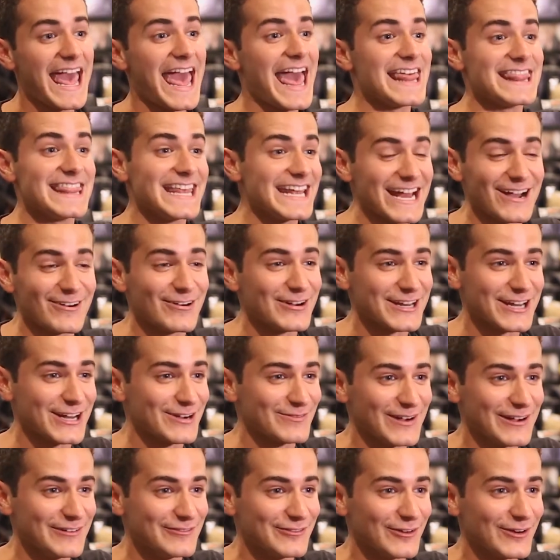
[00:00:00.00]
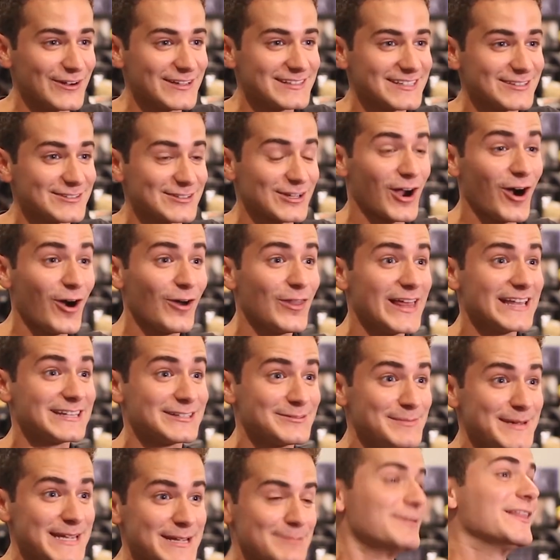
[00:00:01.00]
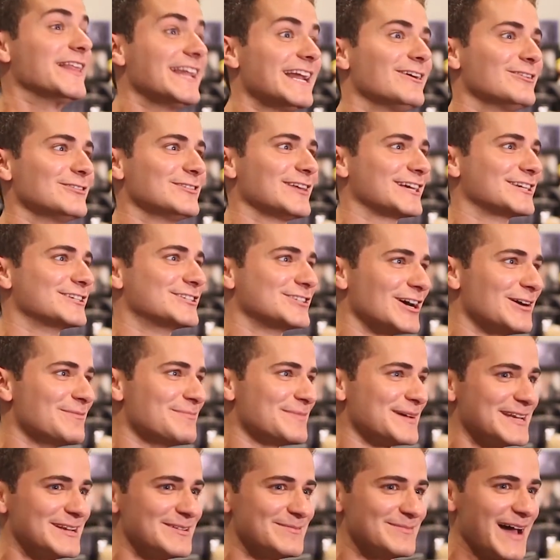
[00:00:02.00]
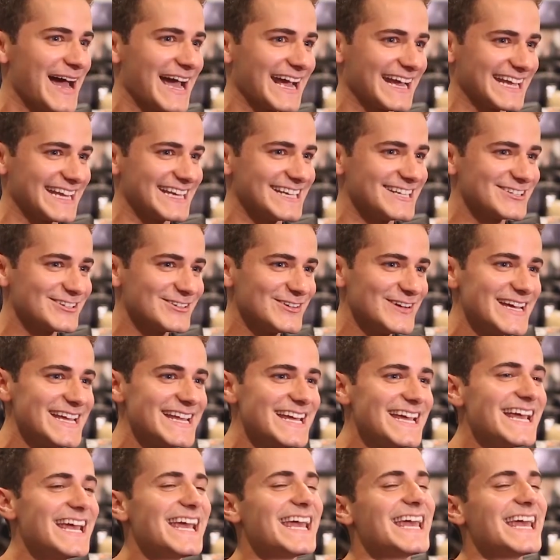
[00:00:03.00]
And then I would hear my voice, and I was like, oh, that's me. But then I was jumping and back into it.